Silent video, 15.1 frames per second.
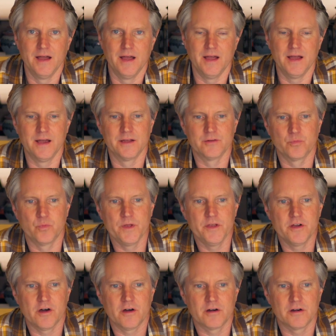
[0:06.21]
and
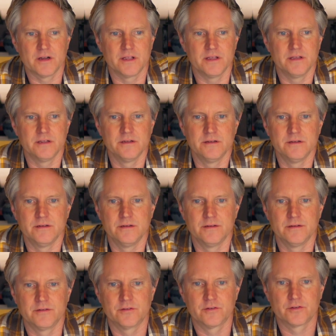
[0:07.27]
we are
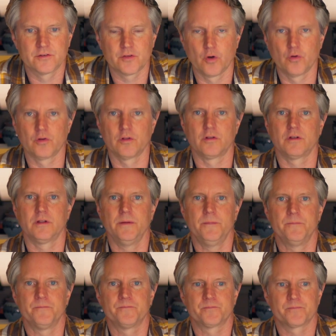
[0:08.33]
in total
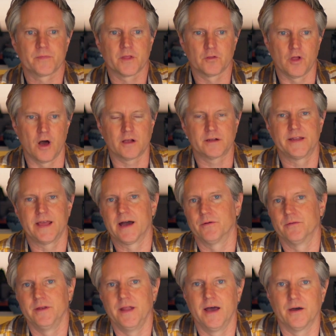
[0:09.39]

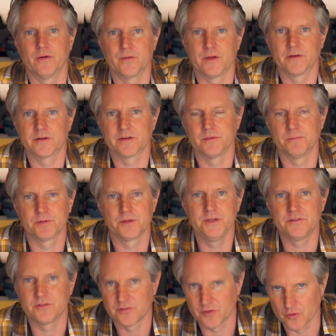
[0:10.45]
lockdown now. We are in
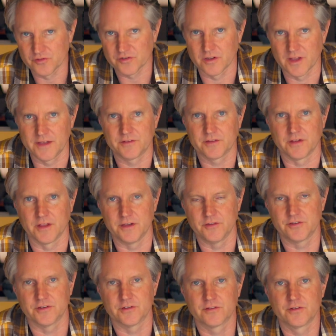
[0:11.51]
complete social
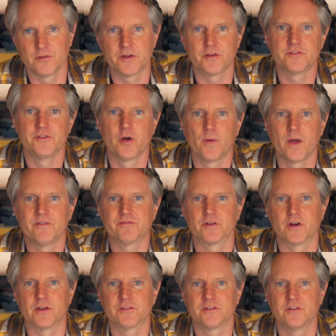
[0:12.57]
isolation, so there's no way
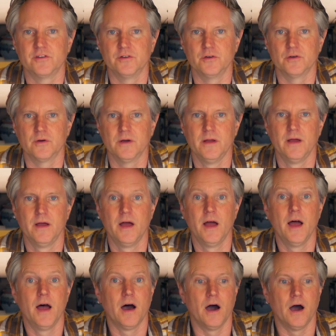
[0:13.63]
for us to
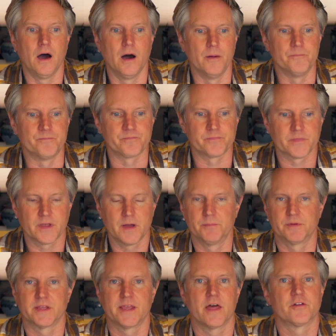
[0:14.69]

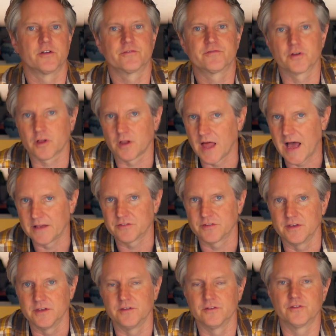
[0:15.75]
come together for
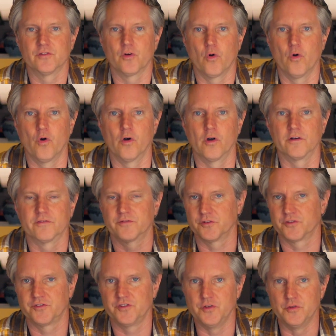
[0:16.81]
classes or for
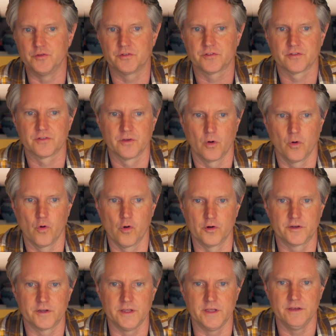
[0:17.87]
shoots
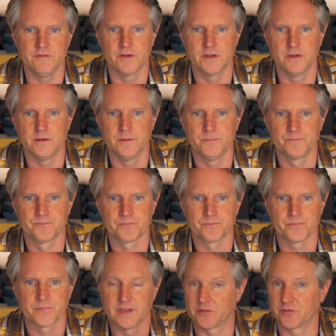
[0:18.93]
or to even
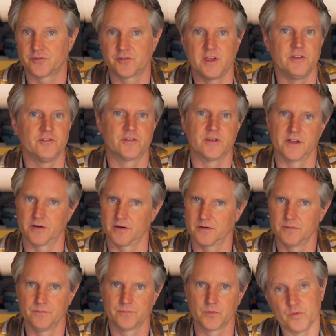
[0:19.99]
exchange
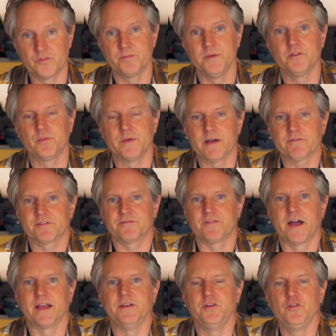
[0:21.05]
gear, which means we have to
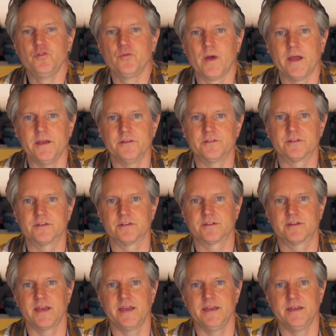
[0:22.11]
find new ways to
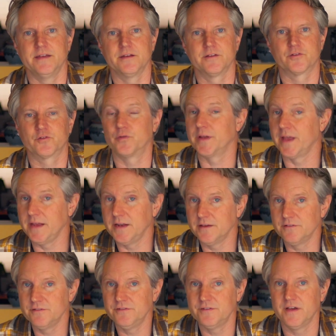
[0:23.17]
stay
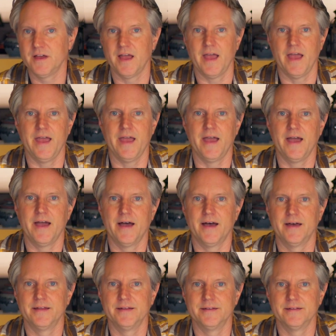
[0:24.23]
creative
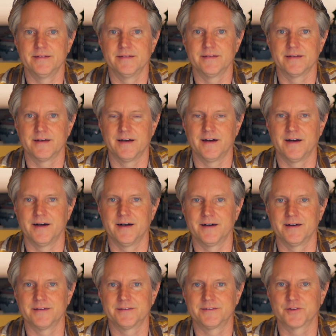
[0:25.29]
and
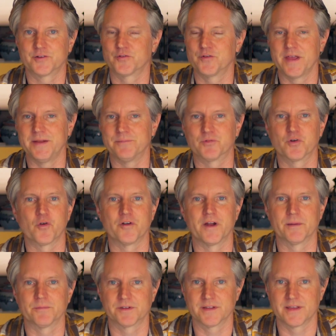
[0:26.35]
to create
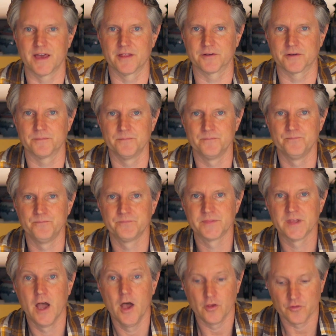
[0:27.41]
programs together.
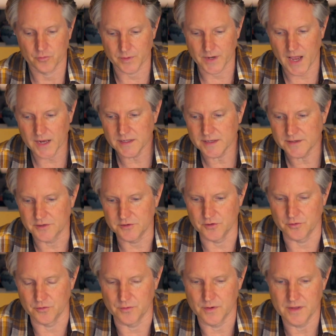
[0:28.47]
So what I'd like to
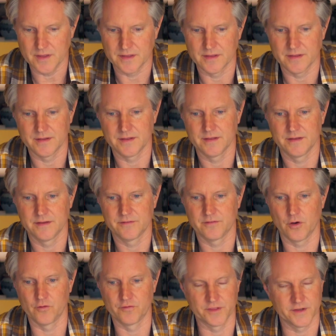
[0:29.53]
do
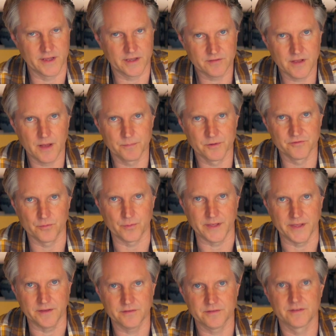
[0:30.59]
over the next couple of
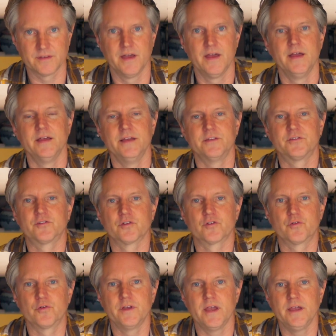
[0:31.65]
weeks is to
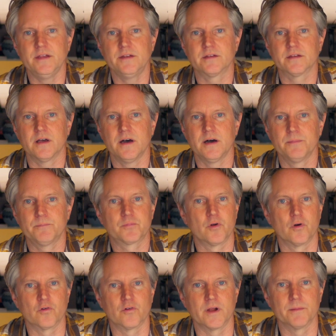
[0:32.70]
create a
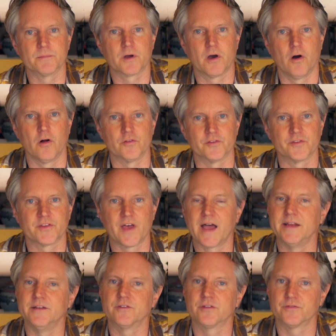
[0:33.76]
program called
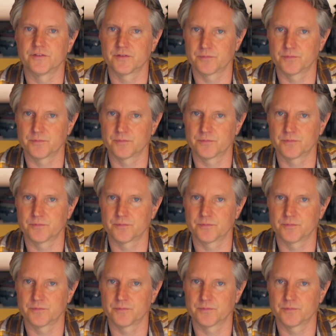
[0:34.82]
Signs of